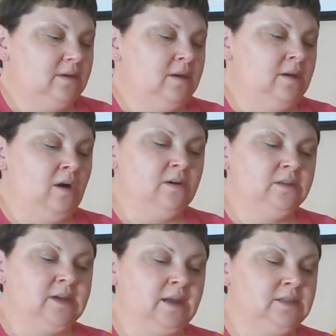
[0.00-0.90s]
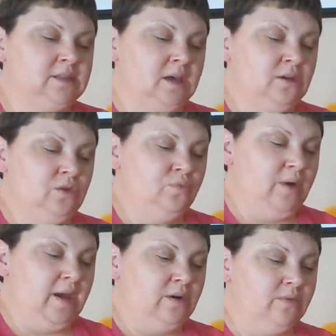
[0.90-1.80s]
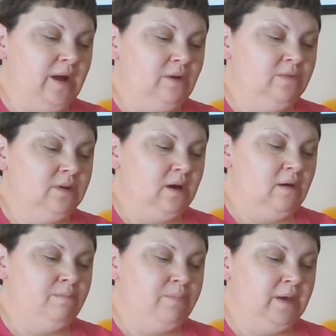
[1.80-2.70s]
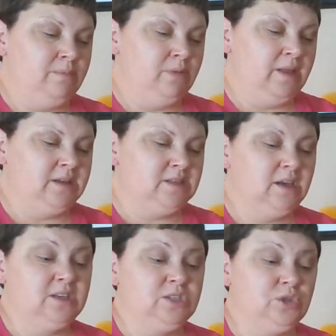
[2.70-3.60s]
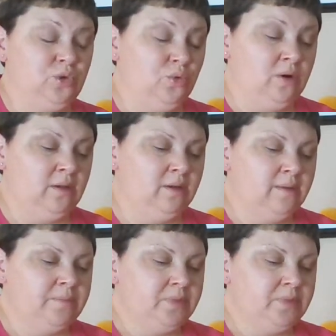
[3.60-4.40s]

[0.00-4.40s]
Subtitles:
And Uncle Don said, "You ran around a big place like school